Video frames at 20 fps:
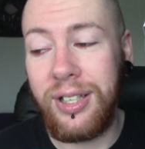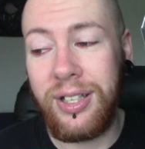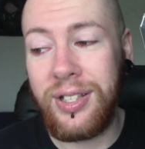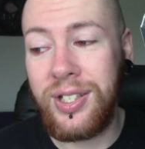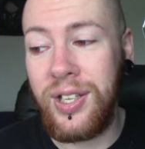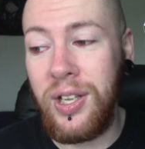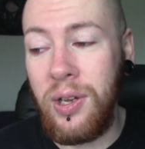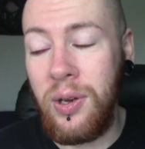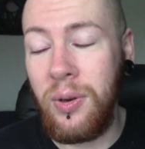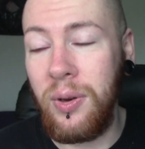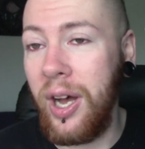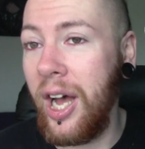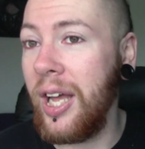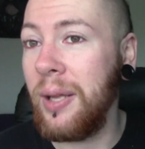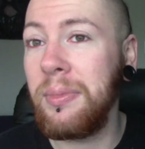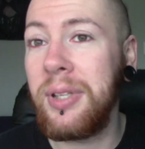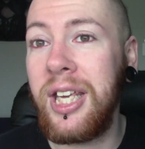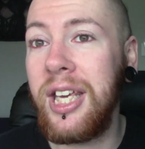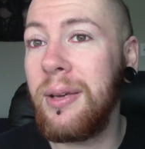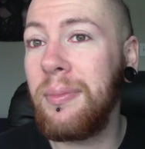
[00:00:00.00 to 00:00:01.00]
So
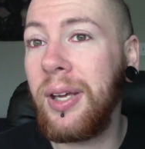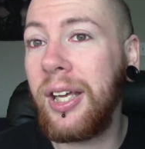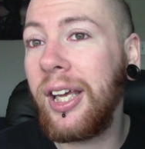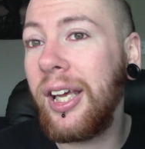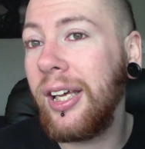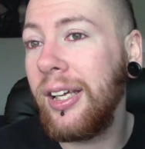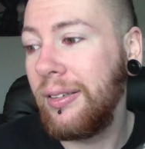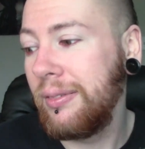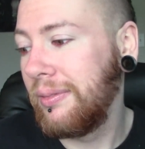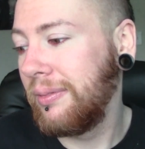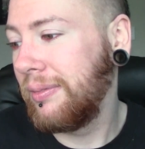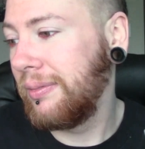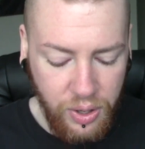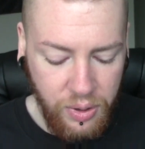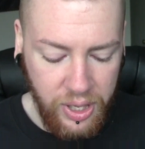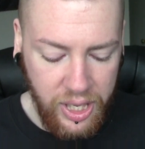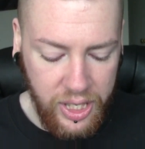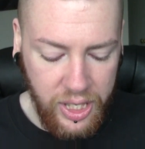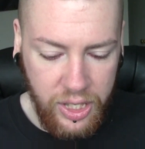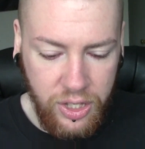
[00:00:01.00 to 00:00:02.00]
I'm keeping it. I'll
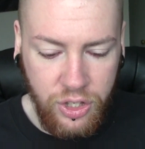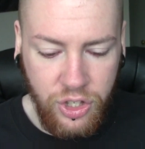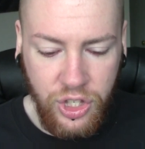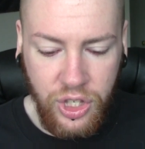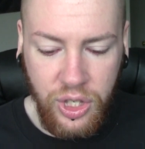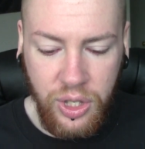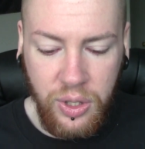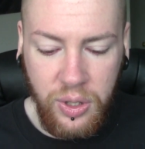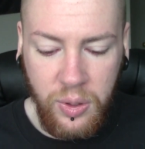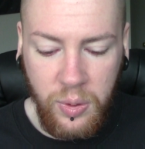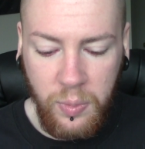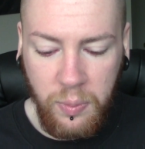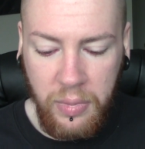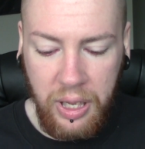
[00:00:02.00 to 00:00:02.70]
go ahead and do